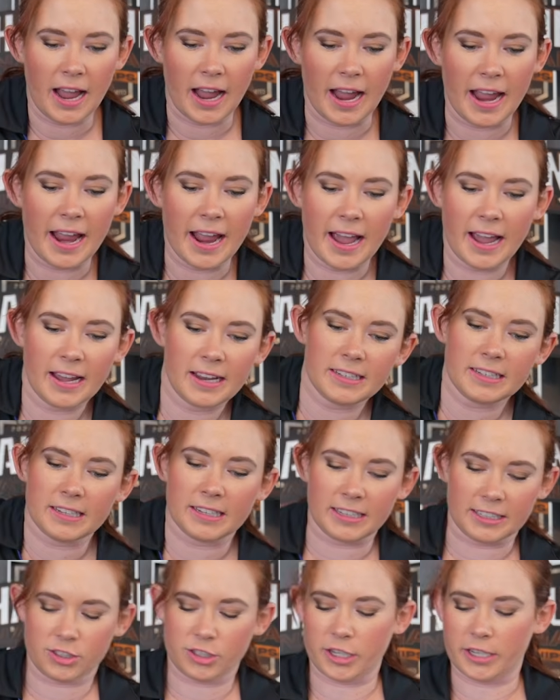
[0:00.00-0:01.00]
And
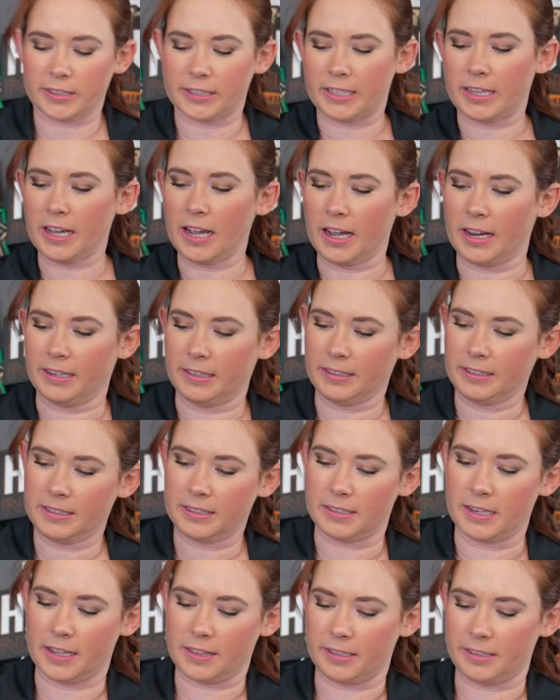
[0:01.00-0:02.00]
let's check the gun.
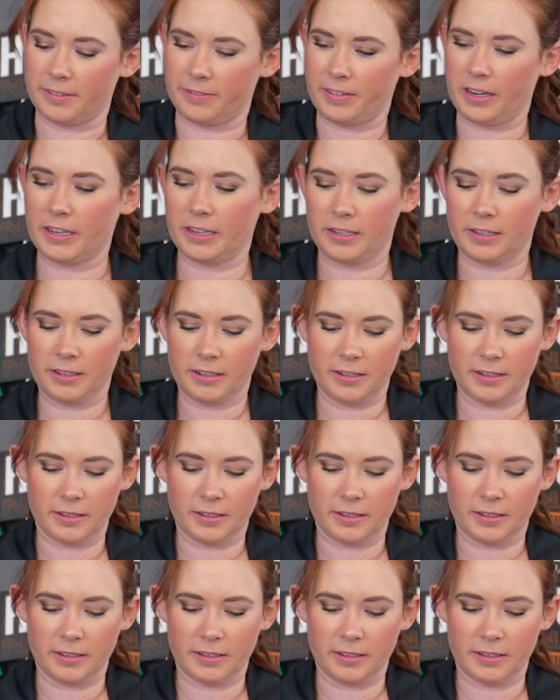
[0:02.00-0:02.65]
Nothing to feed it,